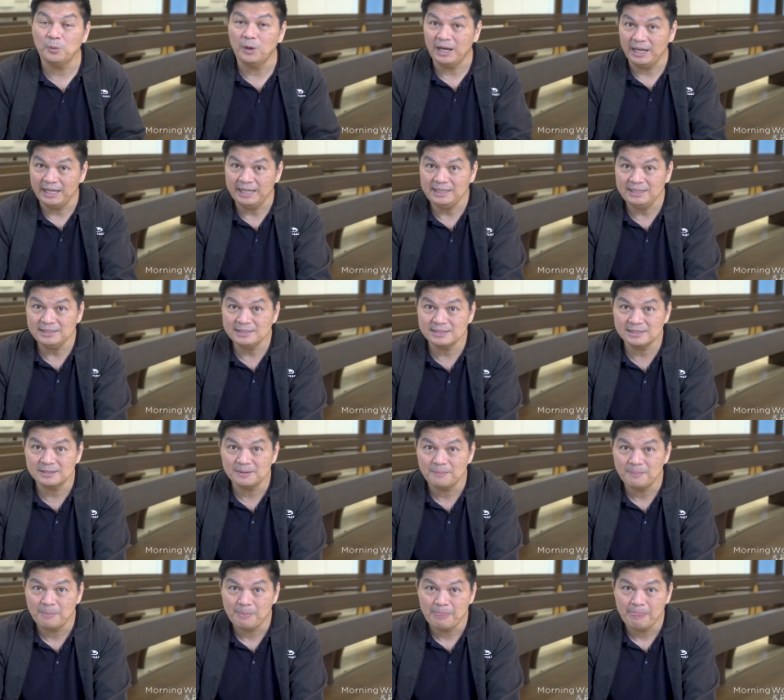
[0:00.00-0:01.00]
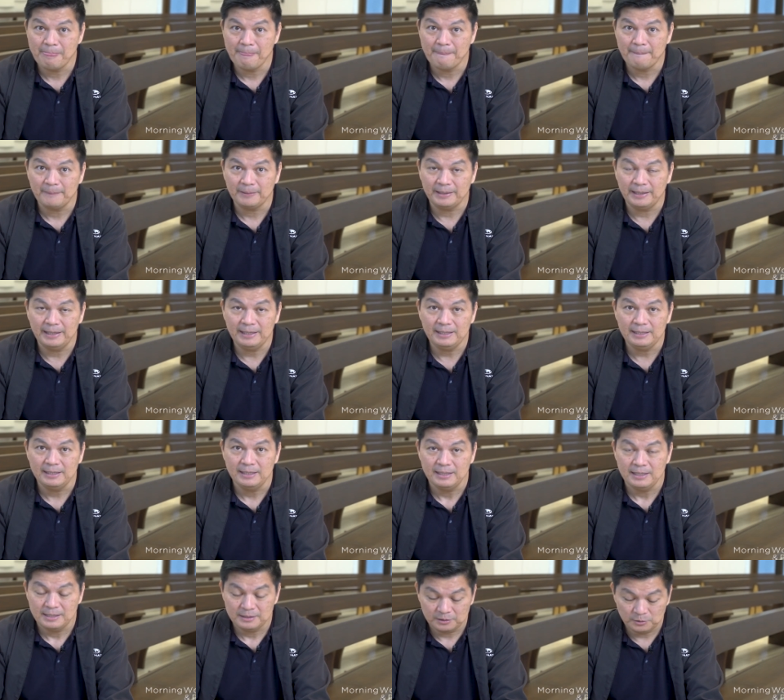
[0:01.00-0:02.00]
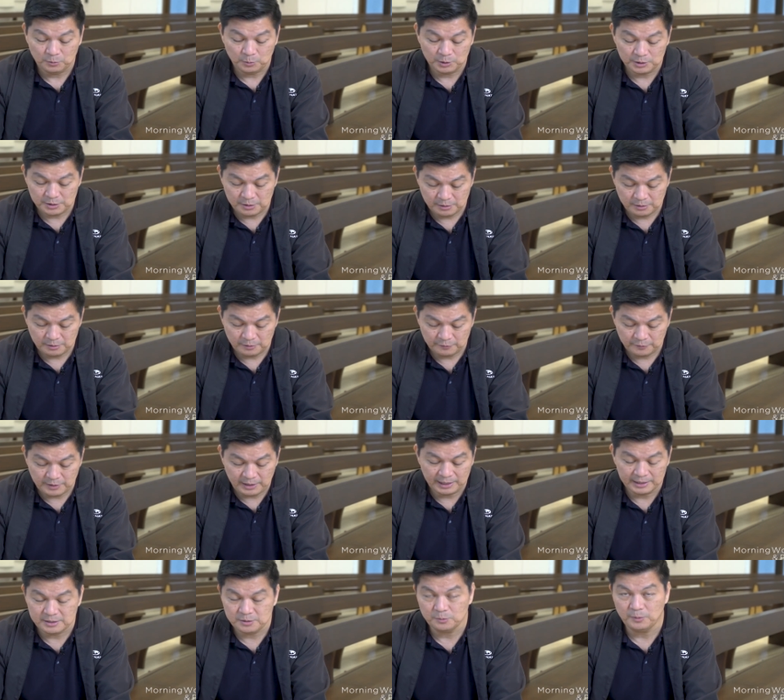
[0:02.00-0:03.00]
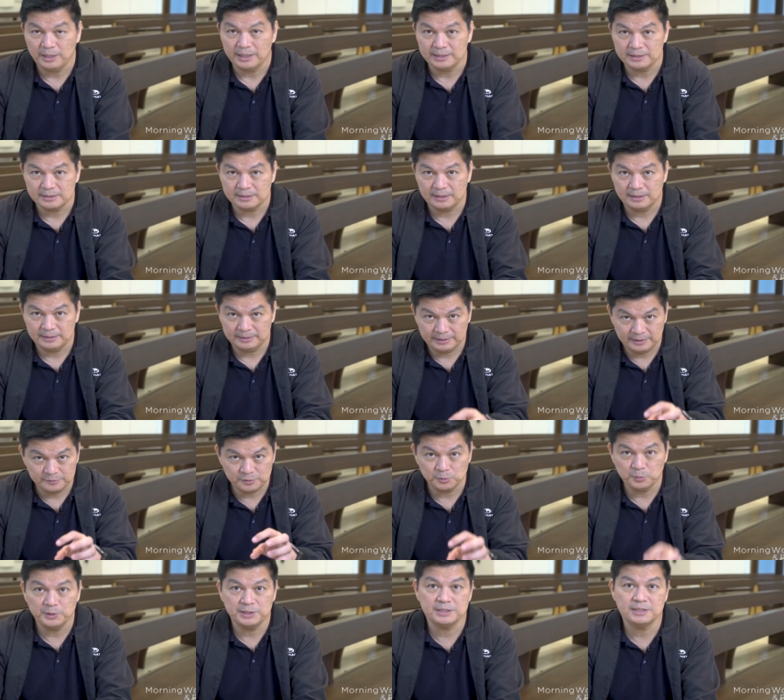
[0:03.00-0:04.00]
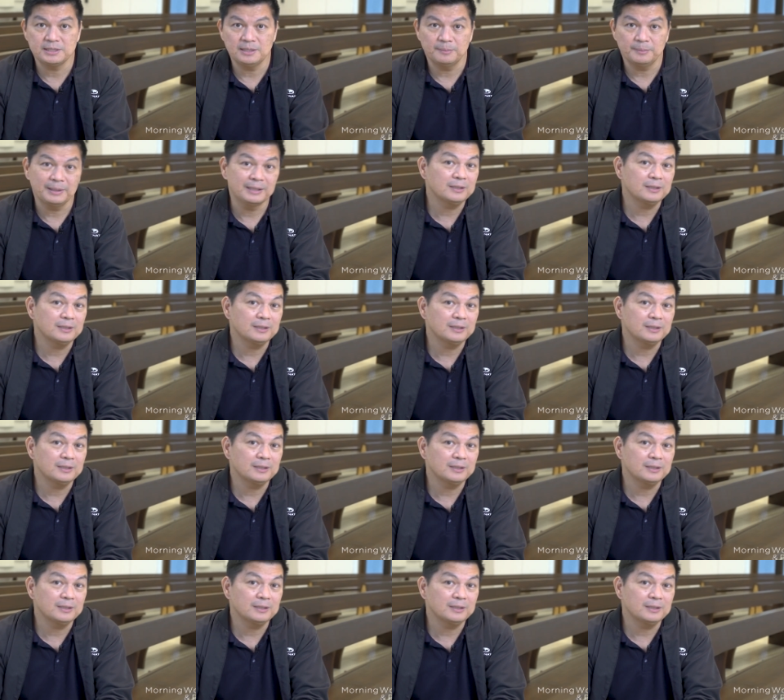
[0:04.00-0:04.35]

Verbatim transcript: wise, okay, the word of God is wise, it uh, gives wisdom.